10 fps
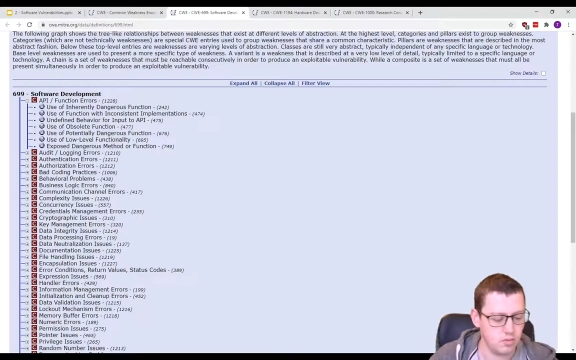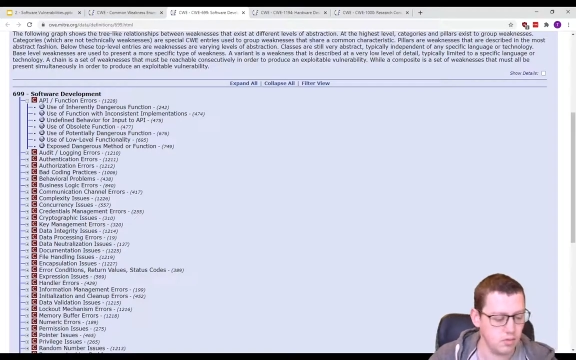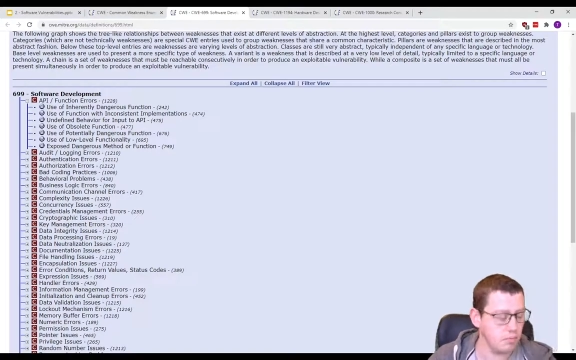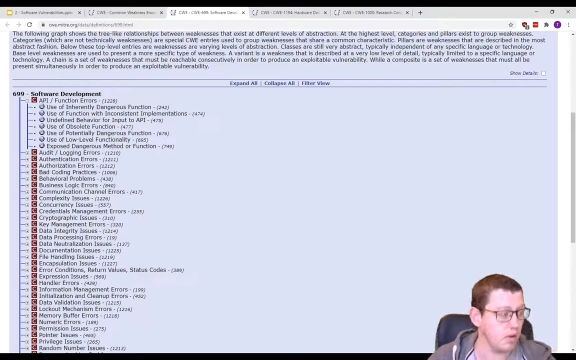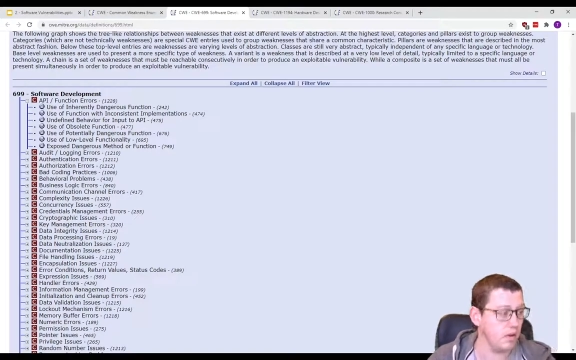
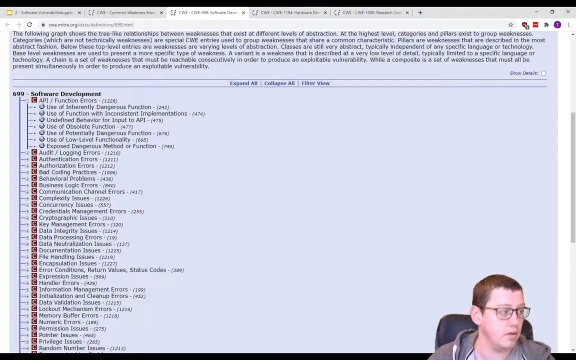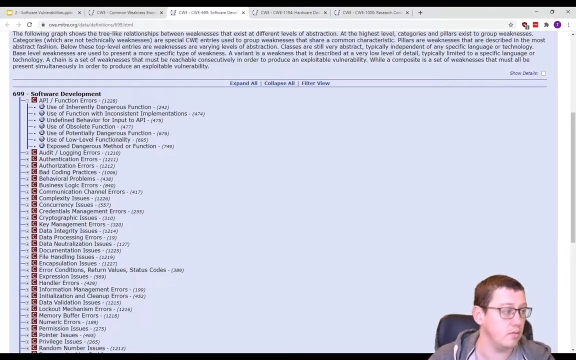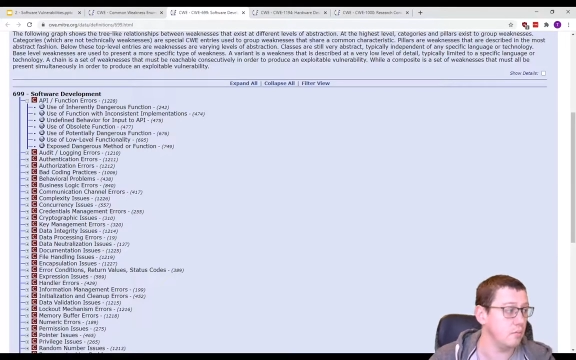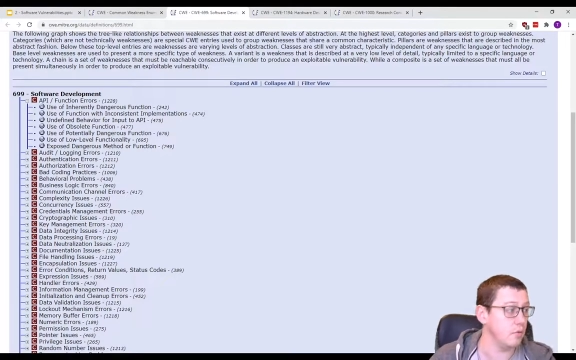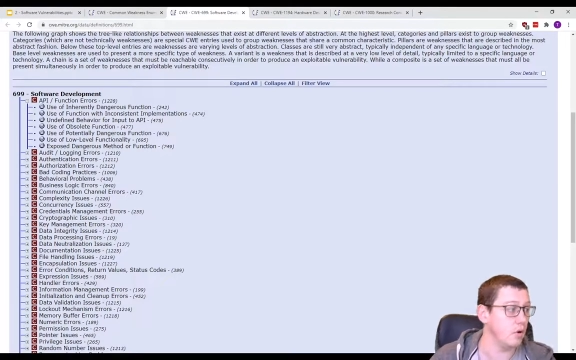plain
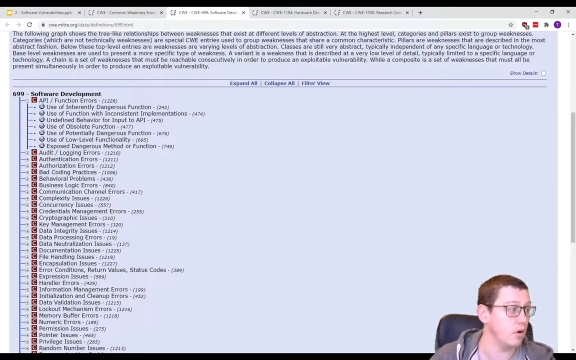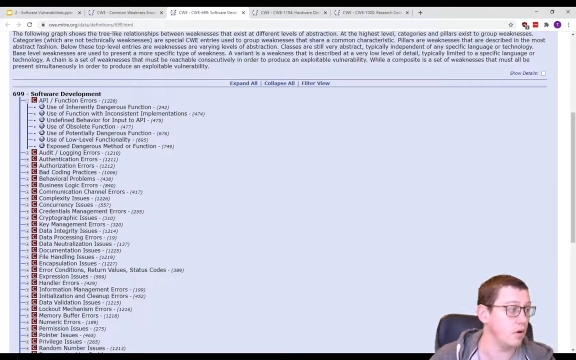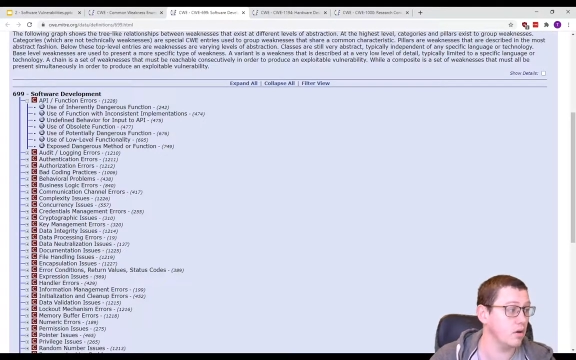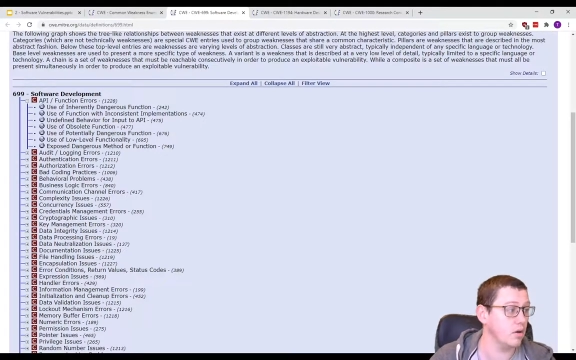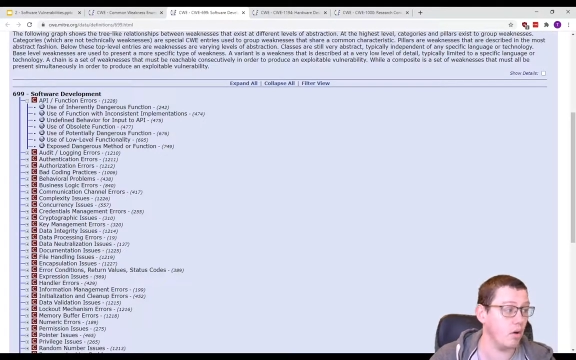
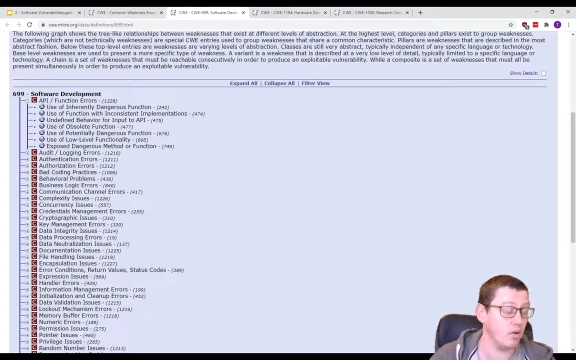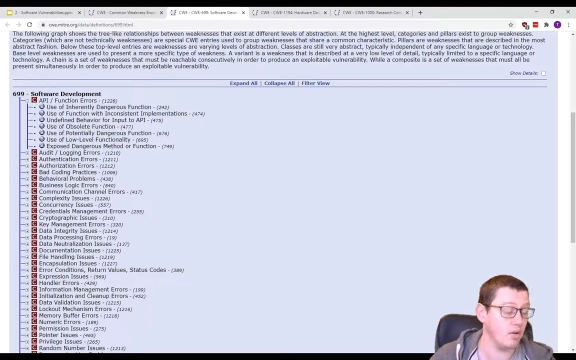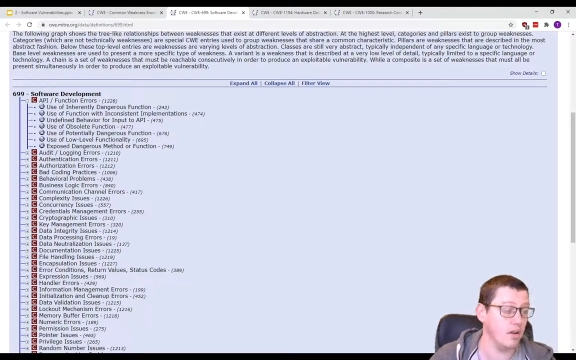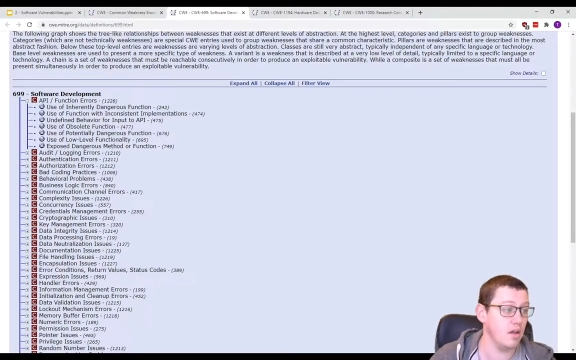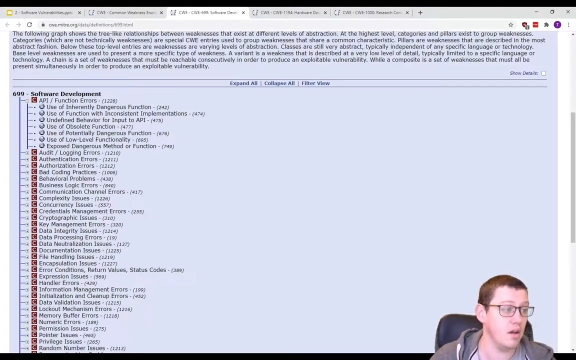broken
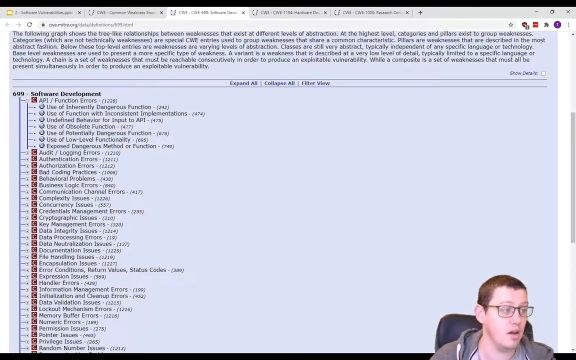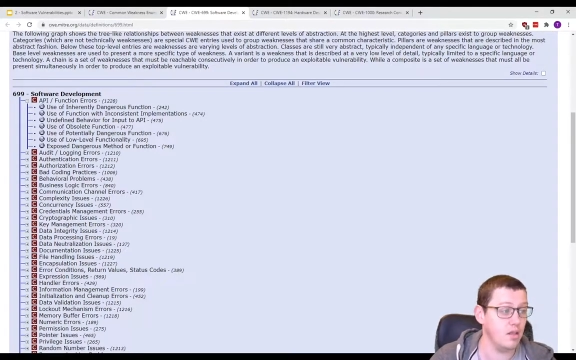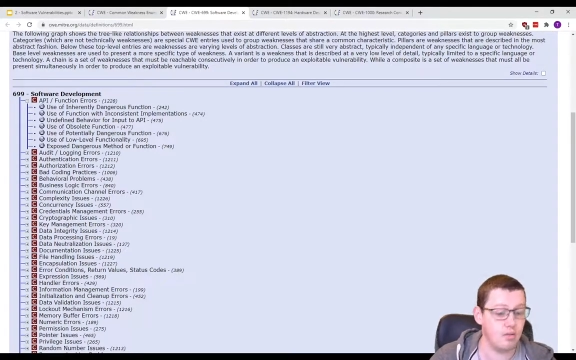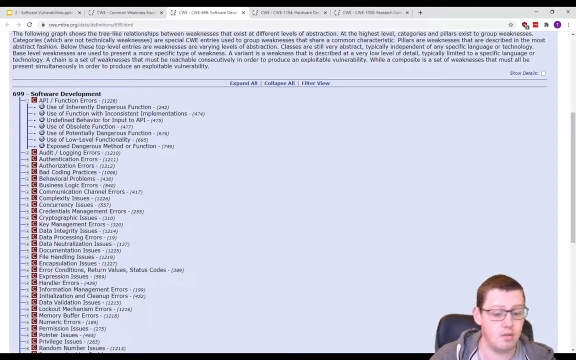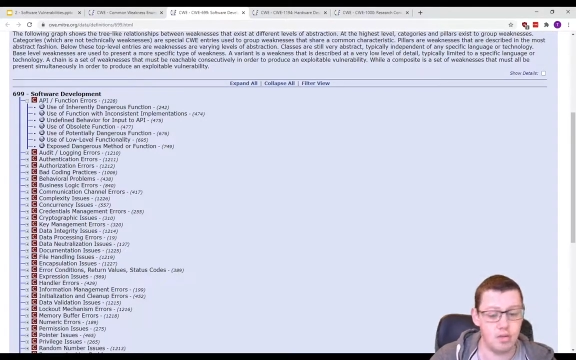altogether.
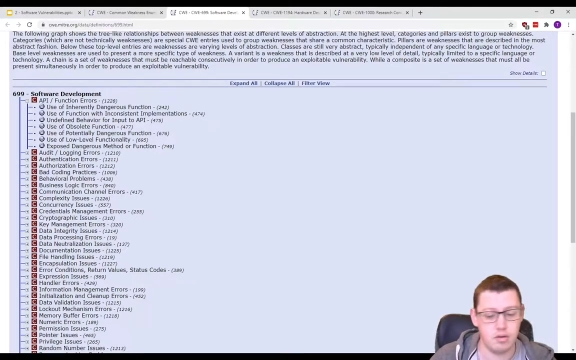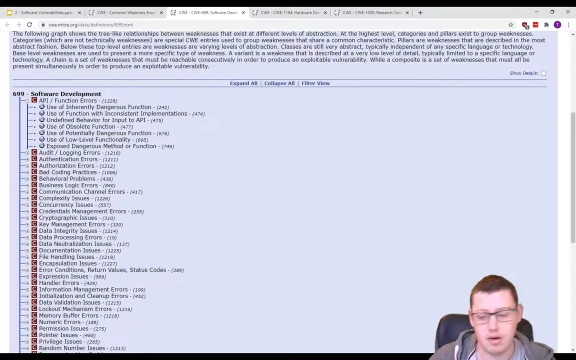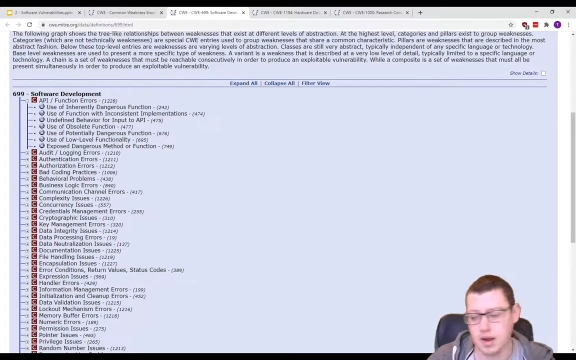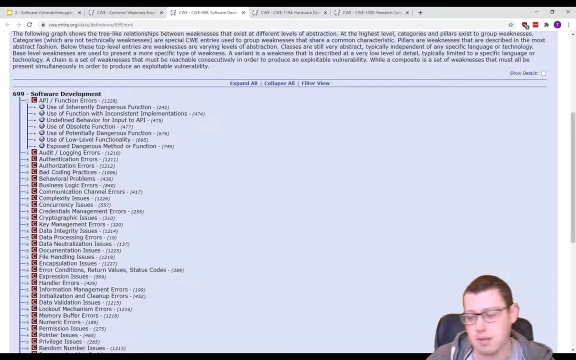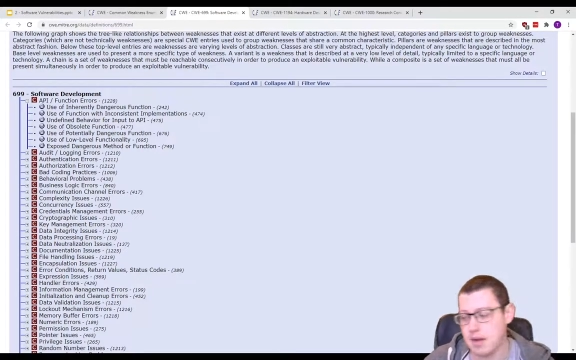They
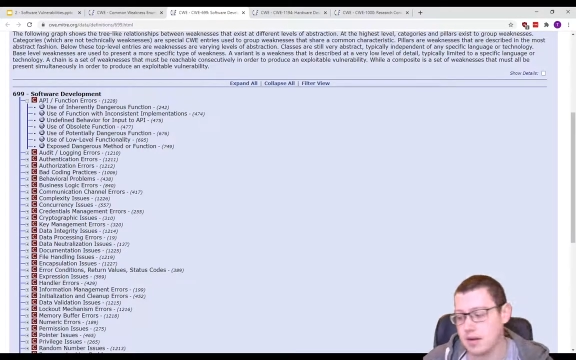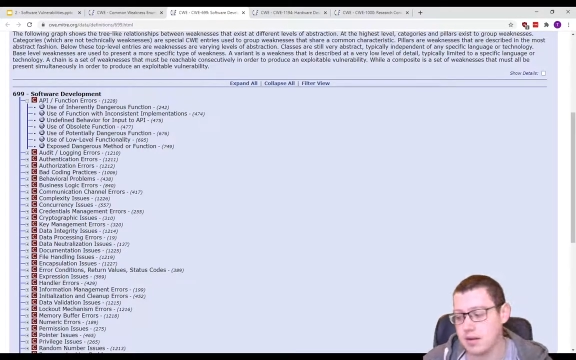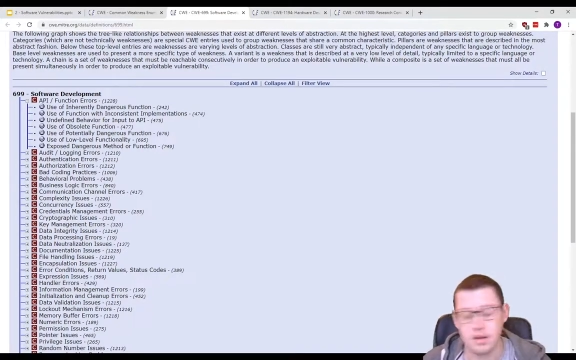recommend,